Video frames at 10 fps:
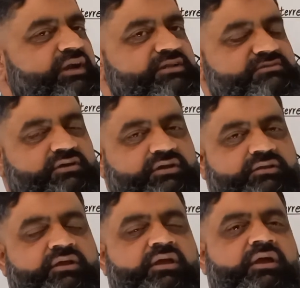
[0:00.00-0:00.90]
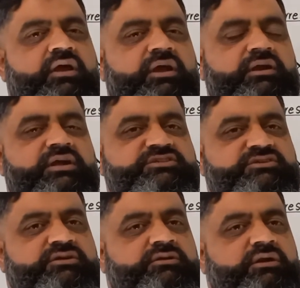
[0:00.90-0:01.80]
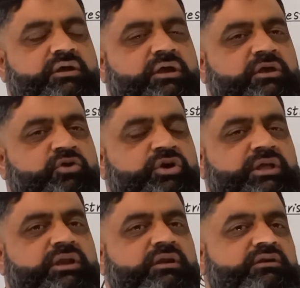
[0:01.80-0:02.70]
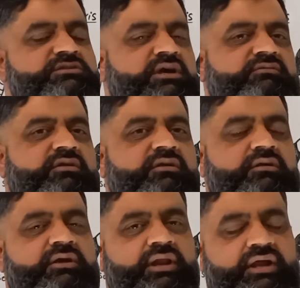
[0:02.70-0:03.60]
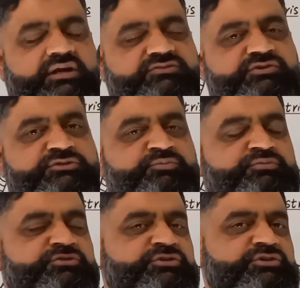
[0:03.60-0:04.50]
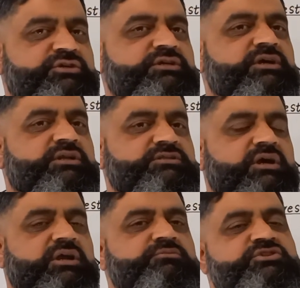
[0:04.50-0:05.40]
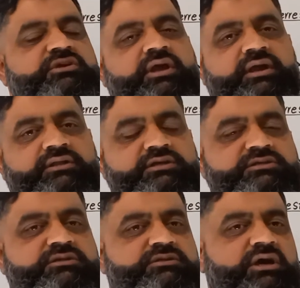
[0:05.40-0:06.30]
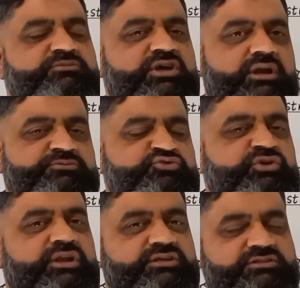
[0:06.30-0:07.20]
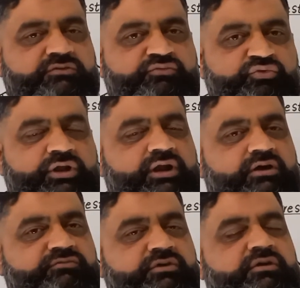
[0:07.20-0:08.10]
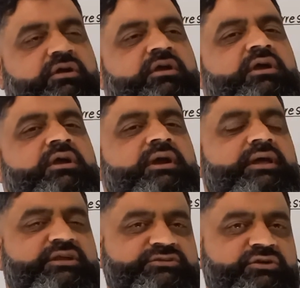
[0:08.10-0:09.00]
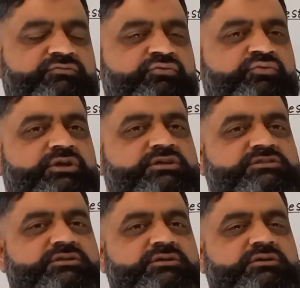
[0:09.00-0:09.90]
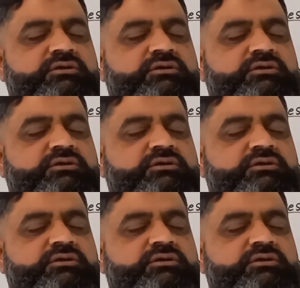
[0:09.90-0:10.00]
intestine. Intestine contain several glands which secrete enzymes, and these enzymes helps to digest the food, and after digested food is